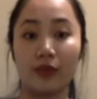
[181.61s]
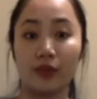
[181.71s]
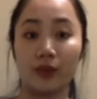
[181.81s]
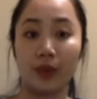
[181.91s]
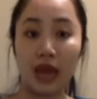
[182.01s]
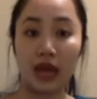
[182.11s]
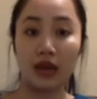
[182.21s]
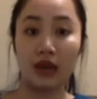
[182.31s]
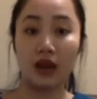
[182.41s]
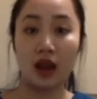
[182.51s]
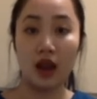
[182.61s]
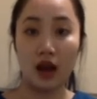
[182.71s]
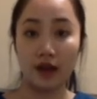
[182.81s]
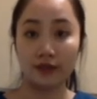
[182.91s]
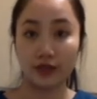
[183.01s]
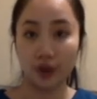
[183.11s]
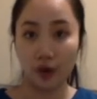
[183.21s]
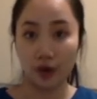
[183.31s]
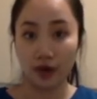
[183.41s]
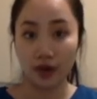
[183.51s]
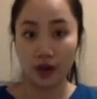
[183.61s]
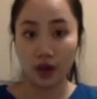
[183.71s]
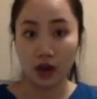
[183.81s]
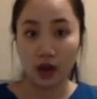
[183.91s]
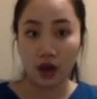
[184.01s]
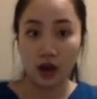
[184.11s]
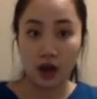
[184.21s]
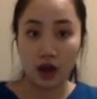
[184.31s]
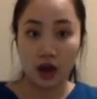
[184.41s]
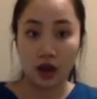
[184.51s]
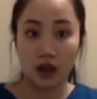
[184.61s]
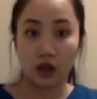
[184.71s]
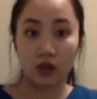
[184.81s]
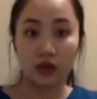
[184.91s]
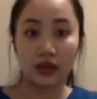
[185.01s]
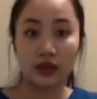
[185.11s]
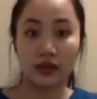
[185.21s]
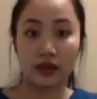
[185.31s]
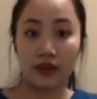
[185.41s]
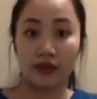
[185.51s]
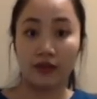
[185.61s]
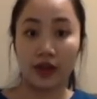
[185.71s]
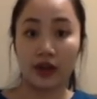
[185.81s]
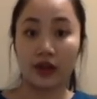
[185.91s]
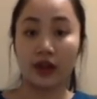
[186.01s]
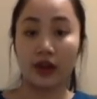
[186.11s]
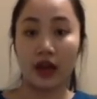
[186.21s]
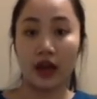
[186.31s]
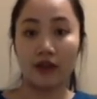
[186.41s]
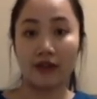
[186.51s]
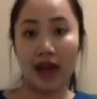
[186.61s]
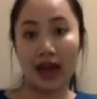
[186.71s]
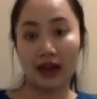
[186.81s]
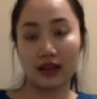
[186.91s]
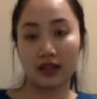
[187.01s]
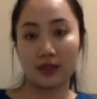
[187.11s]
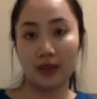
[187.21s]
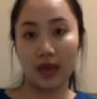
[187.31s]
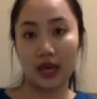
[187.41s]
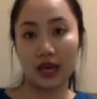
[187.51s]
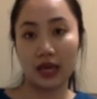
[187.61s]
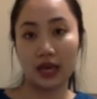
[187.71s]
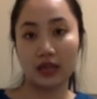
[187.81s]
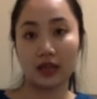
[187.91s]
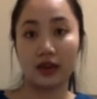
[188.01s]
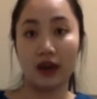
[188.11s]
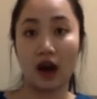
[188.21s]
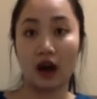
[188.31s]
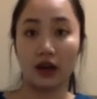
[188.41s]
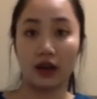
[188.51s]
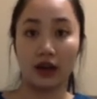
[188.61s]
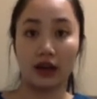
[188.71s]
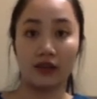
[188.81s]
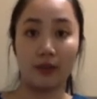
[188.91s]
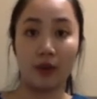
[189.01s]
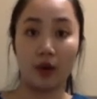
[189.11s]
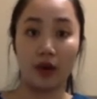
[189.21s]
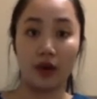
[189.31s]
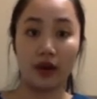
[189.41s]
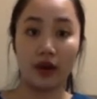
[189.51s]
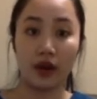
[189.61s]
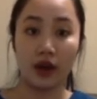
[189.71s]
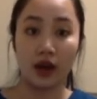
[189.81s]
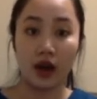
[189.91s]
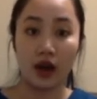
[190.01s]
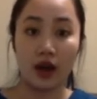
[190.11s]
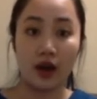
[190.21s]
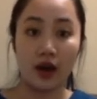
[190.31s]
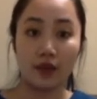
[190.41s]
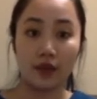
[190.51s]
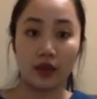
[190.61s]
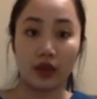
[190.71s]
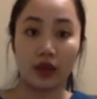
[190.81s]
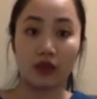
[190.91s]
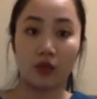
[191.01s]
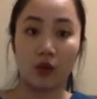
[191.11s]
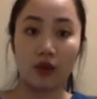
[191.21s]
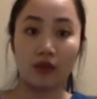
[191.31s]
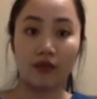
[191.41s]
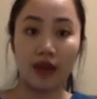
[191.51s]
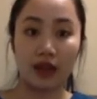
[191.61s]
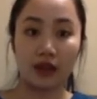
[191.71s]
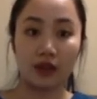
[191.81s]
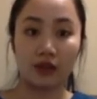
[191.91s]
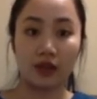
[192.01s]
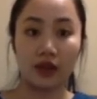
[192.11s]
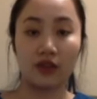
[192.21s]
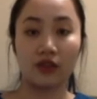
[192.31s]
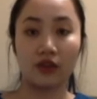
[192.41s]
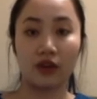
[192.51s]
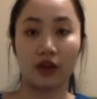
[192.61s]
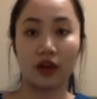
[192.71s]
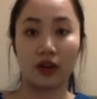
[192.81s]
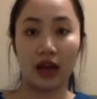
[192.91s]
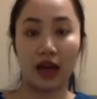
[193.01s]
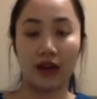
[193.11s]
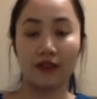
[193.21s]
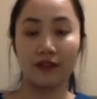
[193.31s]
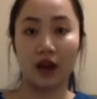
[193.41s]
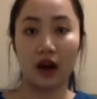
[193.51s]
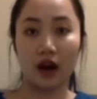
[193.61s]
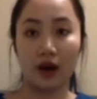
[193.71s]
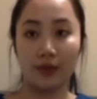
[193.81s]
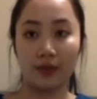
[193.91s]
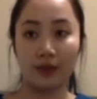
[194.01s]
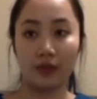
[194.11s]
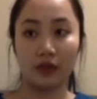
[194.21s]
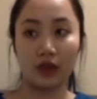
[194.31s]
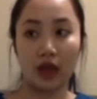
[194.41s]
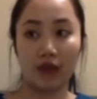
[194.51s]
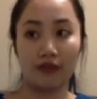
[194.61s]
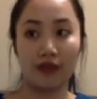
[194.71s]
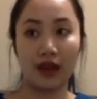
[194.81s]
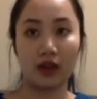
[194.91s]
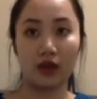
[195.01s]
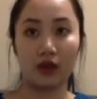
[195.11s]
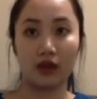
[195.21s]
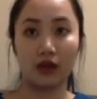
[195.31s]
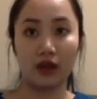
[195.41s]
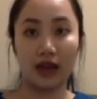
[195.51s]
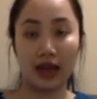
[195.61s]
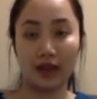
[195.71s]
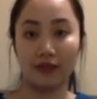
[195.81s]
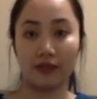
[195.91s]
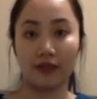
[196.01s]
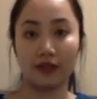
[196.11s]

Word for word: to pain, love, joy, loneliness, and fear, a rat is a pig, is a dog, and is a boy. If one values his or her life um, and fight the knife.